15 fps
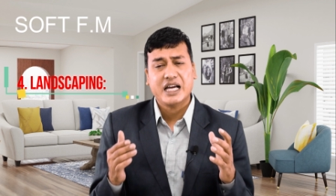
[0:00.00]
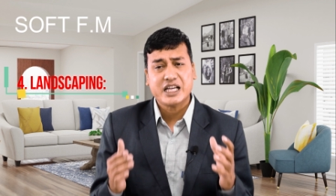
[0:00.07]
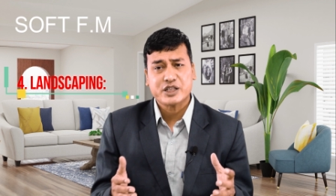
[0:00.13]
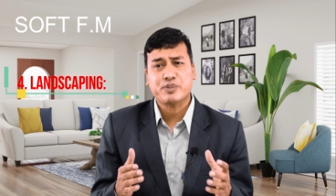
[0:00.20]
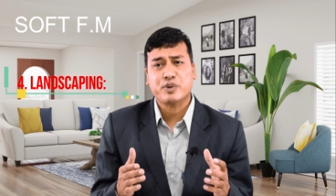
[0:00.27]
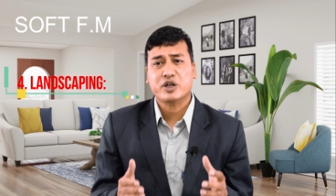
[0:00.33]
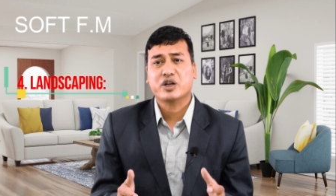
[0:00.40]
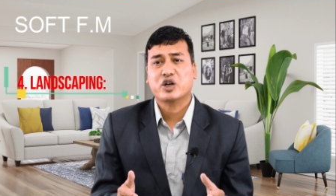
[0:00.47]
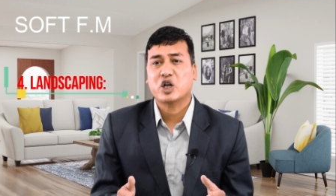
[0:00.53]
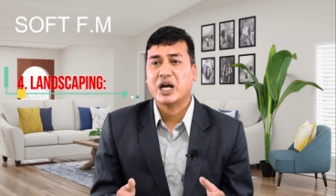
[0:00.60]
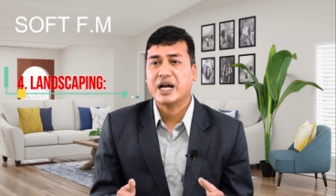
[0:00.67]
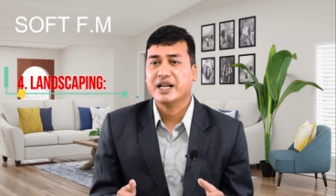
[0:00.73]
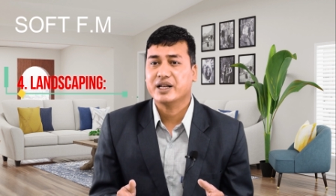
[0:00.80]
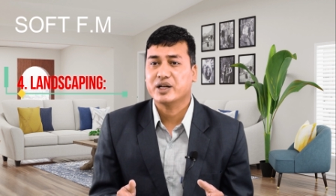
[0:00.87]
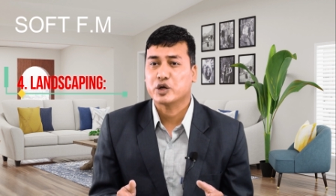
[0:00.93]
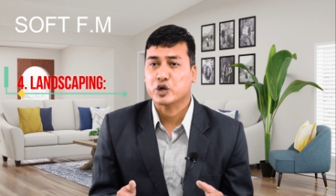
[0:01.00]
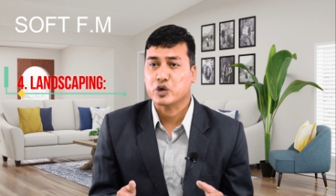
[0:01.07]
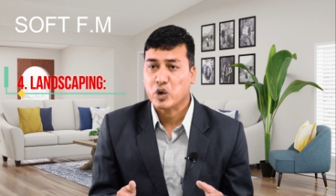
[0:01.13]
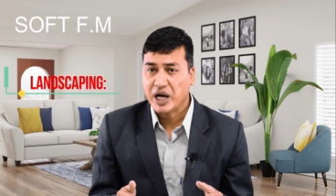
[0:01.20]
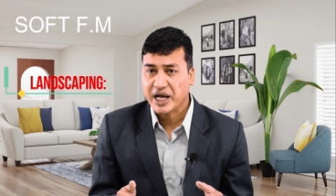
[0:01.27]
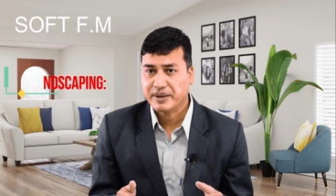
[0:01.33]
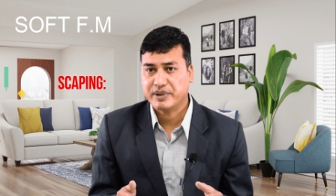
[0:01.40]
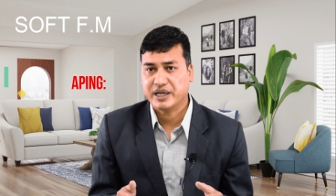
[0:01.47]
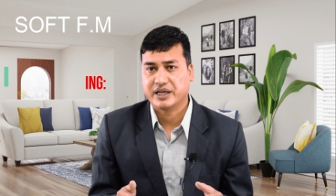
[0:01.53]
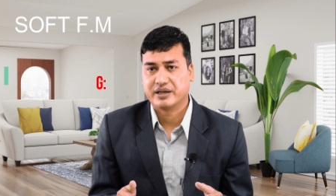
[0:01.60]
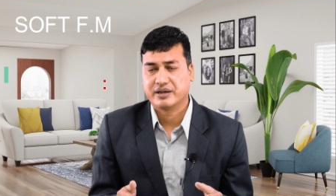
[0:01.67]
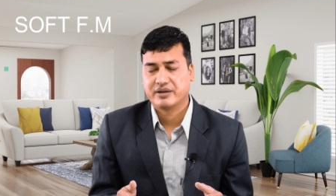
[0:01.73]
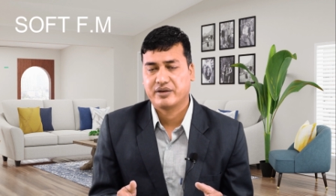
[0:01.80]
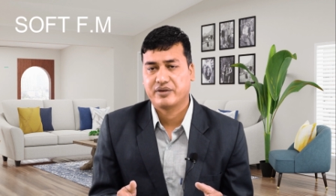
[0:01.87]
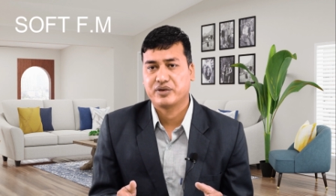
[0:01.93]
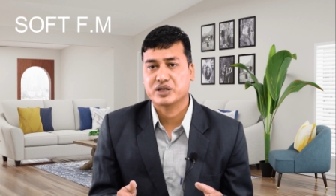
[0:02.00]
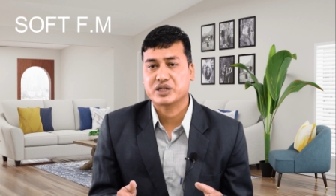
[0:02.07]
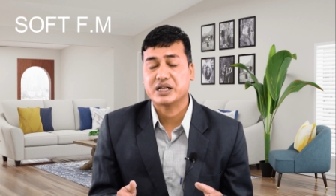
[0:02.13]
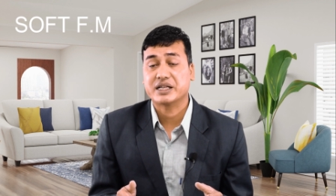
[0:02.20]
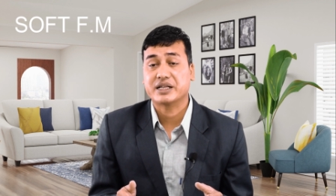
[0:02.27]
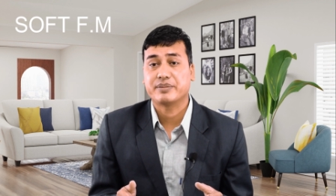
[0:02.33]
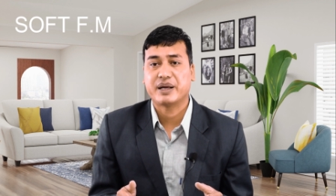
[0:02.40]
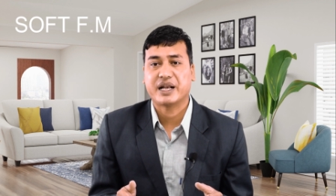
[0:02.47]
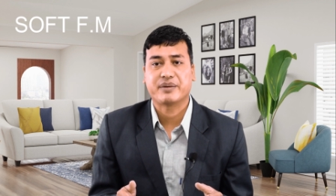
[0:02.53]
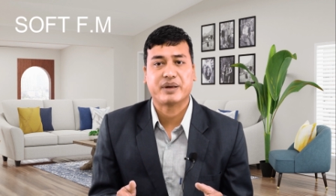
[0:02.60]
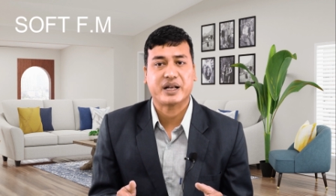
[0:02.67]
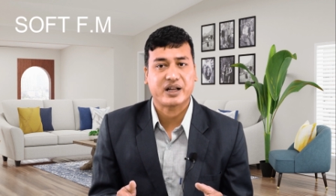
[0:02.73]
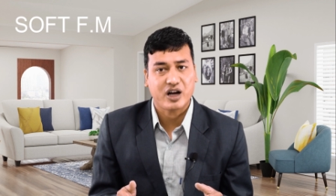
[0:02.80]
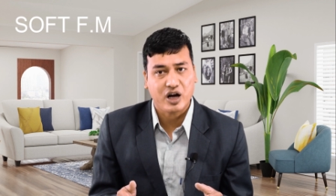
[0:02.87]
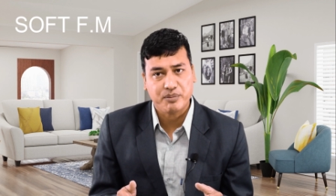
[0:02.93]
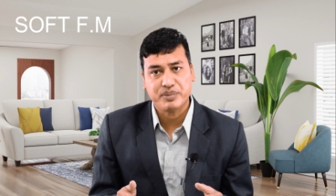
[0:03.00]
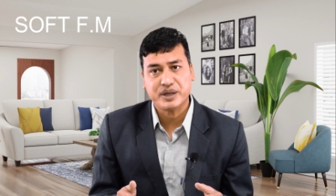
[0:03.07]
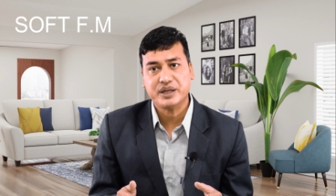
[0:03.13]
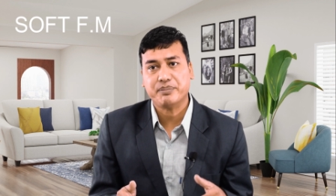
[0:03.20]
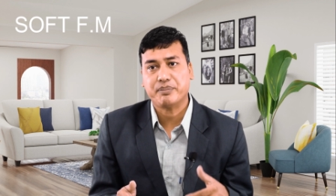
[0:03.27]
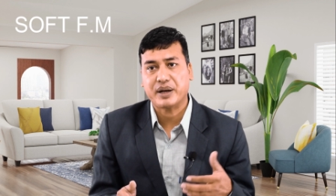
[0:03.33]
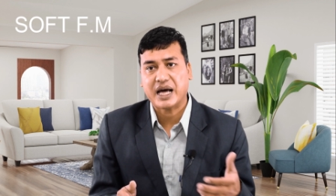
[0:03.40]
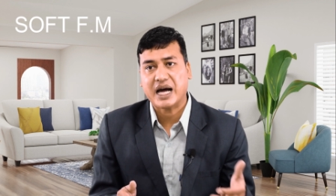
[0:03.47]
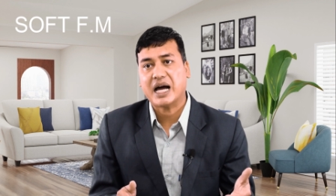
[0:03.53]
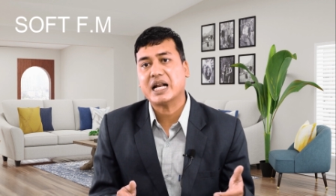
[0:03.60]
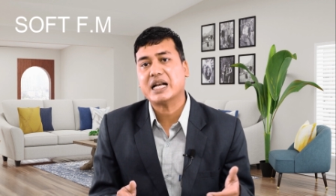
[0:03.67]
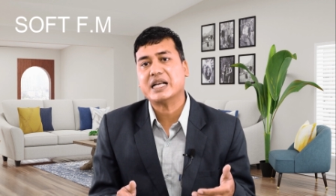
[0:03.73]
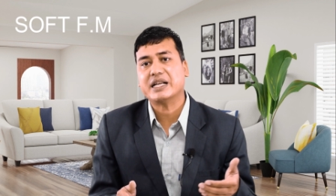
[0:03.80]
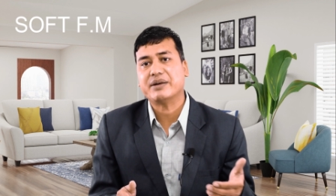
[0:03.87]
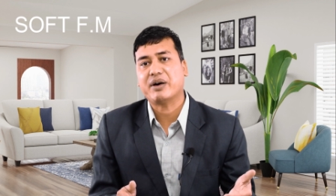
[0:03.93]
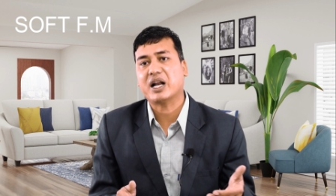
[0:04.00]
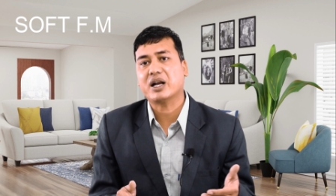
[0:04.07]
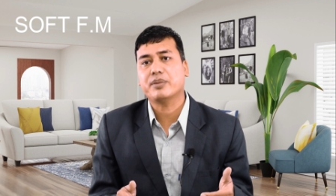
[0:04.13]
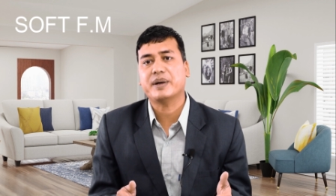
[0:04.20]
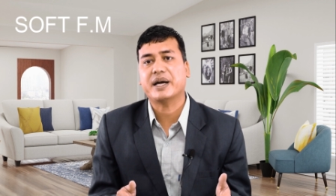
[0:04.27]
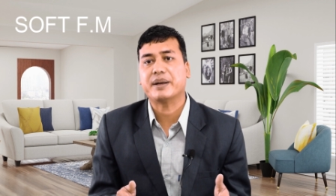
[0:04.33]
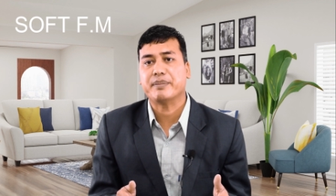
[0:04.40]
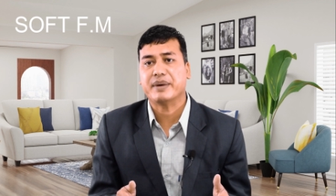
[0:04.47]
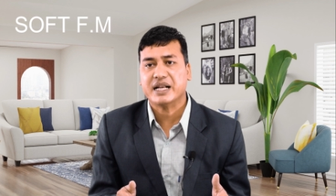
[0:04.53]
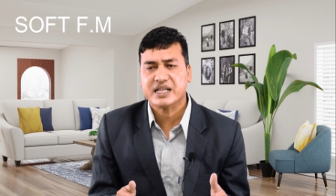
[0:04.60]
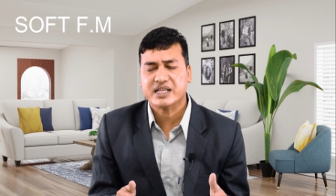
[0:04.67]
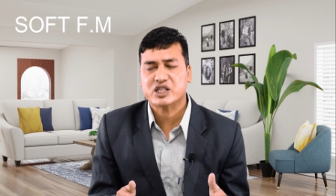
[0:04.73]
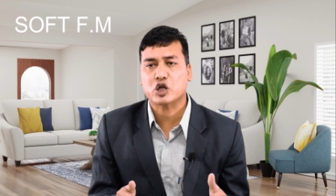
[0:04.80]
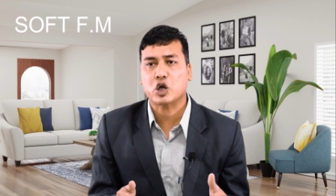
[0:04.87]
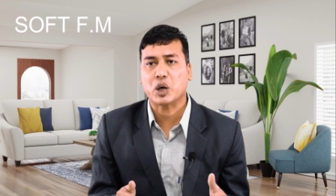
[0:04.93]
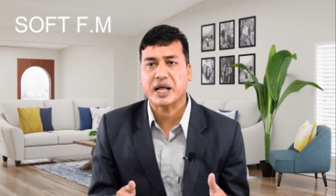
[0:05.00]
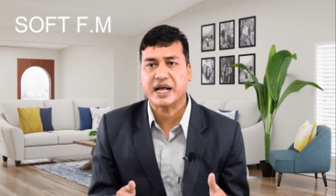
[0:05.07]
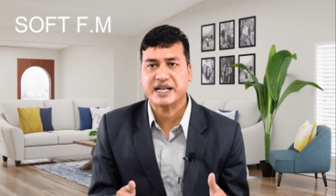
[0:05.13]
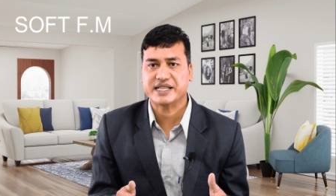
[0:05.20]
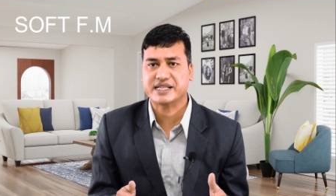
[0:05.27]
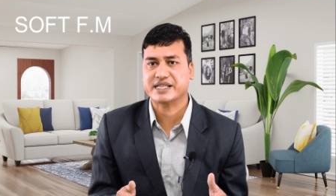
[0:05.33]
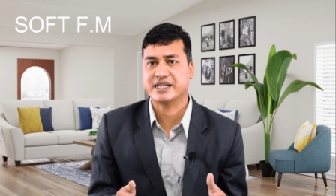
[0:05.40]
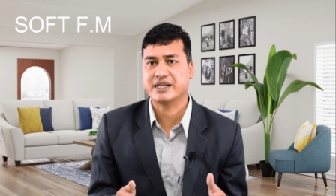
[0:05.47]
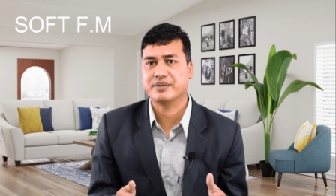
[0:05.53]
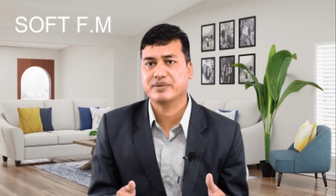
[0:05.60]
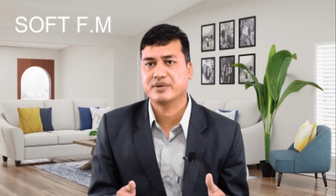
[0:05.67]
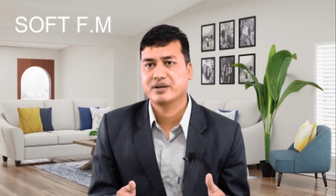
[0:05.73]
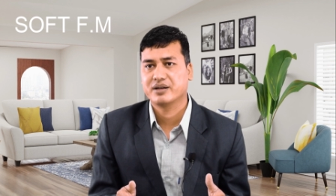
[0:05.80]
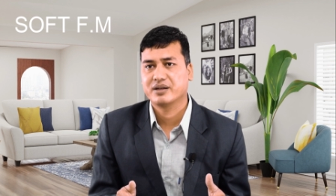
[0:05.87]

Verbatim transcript: As per the client requirement, facility management company plan, develop and manage the landscape